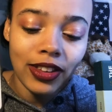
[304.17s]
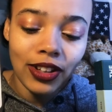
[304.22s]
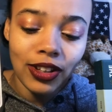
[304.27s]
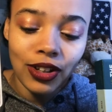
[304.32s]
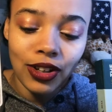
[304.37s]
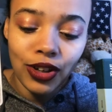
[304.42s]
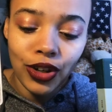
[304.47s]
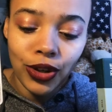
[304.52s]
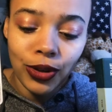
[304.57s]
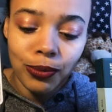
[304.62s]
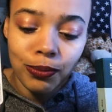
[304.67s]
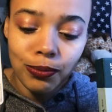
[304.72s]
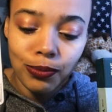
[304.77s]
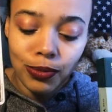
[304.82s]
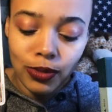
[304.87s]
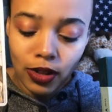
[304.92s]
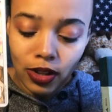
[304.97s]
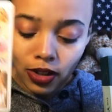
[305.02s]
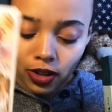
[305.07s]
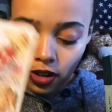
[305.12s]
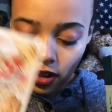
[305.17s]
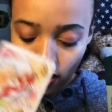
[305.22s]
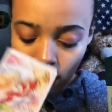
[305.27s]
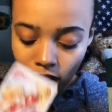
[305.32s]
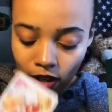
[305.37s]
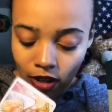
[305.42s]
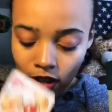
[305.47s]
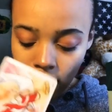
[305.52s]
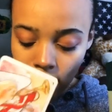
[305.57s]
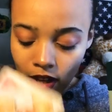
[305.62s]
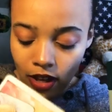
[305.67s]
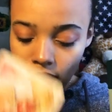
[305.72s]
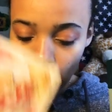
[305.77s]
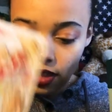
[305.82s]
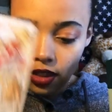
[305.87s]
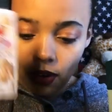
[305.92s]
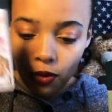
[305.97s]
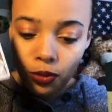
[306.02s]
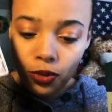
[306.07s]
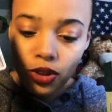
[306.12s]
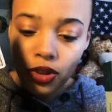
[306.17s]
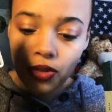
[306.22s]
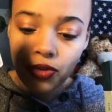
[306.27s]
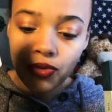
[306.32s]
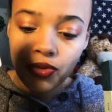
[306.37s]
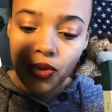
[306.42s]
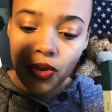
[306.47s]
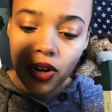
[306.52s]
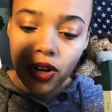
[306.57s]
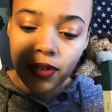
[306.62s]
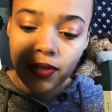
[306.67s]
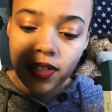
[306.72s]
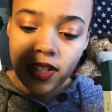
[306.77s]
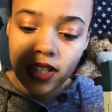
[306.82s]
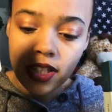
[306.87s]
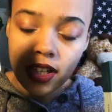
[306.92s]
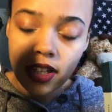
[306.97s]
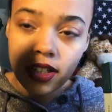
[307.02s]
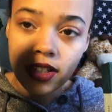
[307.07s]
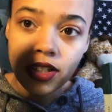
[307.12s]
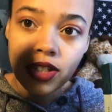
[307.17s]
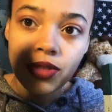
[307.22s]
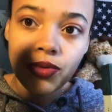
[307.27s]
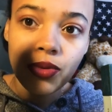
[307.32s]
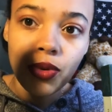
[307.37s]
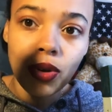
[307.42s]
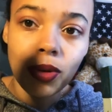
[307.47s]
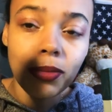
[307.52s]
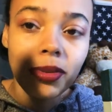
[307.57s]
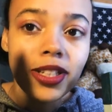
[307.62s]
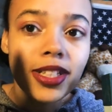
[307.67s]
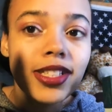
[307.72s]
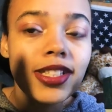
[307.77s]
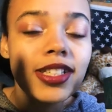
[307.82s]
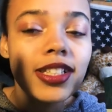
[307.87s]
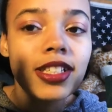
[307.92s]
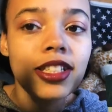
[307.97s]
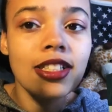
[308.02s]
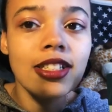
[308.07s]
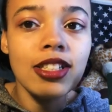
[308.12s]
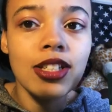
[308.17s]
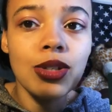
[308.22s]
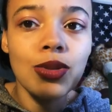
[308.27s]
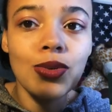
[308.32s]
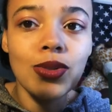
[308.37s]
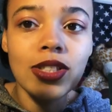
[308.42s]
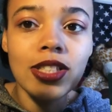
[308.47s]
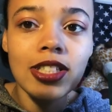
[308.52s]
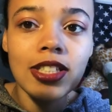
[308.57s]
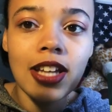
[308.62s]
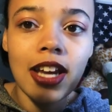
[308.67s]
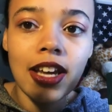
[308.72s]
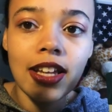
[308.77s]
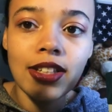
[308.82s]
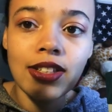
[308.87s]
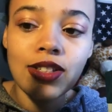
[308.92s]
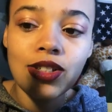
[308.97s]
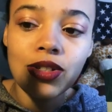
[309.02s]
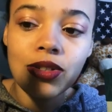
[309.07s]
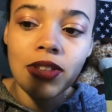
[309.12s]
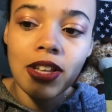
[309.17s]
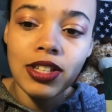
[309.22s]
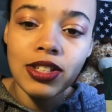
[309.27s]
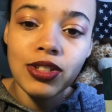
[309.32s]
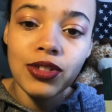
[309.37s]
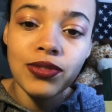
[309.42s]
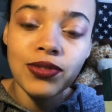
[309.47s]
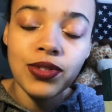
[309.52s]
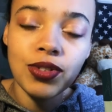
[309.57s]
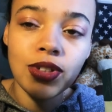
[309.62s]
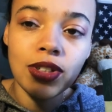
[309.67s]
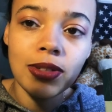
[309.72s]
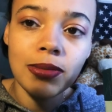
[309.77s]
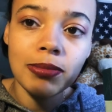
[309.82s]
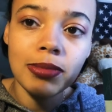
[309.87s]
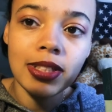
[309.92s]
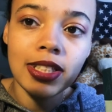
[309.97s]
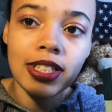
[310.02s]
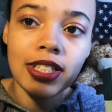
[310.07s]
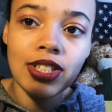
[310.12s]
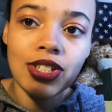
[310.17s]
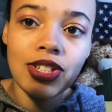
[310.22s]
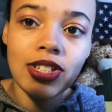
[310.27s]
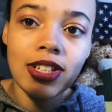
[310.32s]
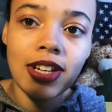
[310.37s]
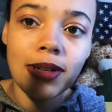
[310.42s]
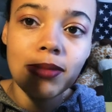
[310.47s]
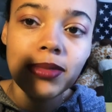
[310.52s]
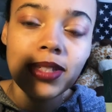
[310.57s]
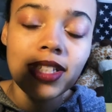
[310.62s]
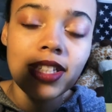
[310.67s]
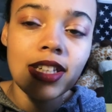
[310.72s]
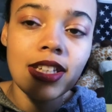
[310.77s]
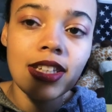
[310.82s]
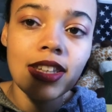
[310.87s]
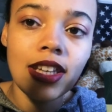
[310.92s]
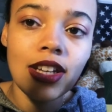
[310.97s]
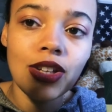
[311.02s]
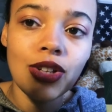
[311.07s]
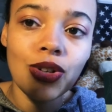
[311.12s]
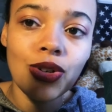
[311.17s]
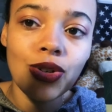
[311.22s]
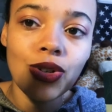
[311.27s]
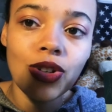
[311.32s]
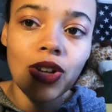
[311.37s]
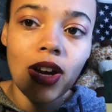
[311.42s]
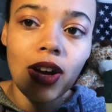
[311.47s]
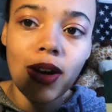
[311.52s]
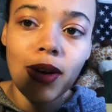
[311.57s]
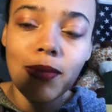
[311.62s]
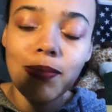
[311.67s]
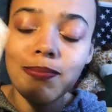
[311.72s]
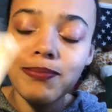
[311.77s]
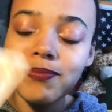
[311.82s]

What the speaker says: year. And then with the 4 of 6, 4 plus 6 equals 10, so that's a full completion. I'm seeing that you're, I